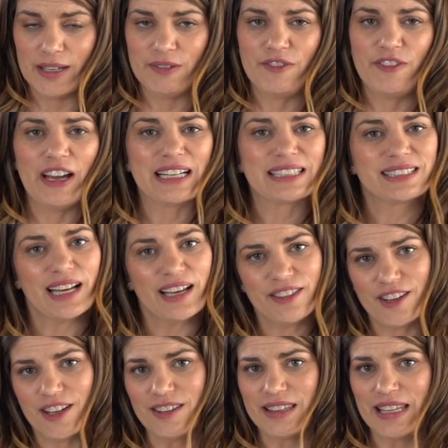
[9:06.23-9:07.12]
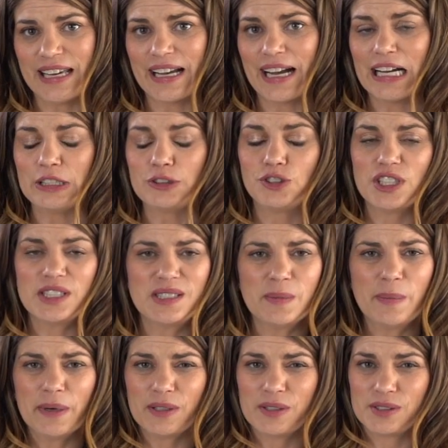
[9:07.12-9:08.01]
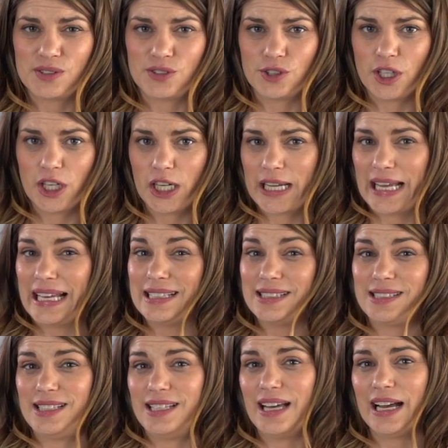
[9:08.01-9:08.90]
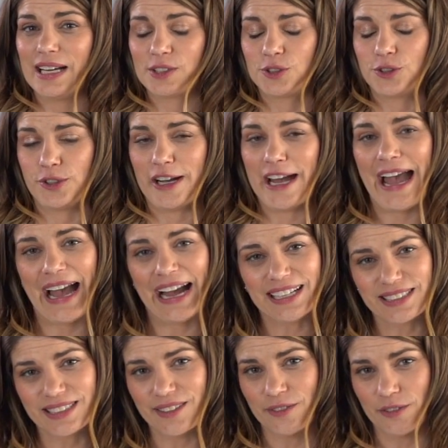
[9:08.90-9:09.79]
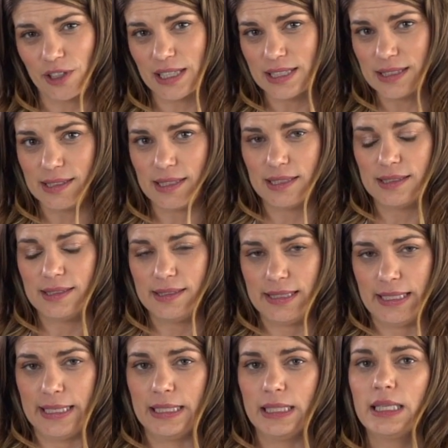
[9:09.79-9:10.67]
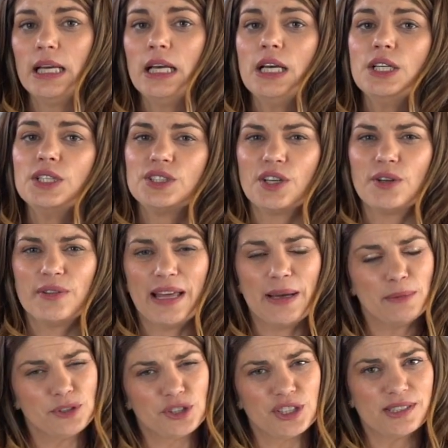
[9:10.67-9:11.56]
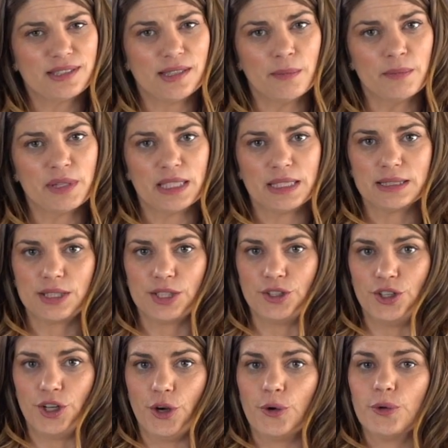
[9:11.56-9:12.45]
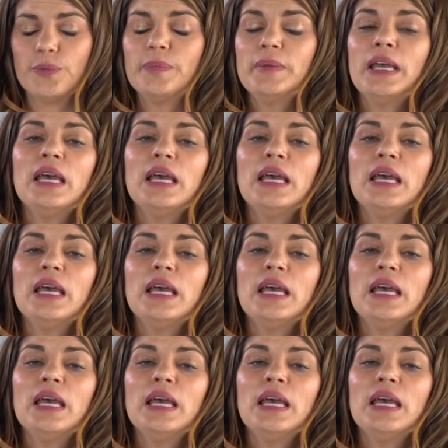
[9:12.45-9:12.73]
In fact, I thought they got just about as dark as the XTRActive lenses did. So that was just something to note.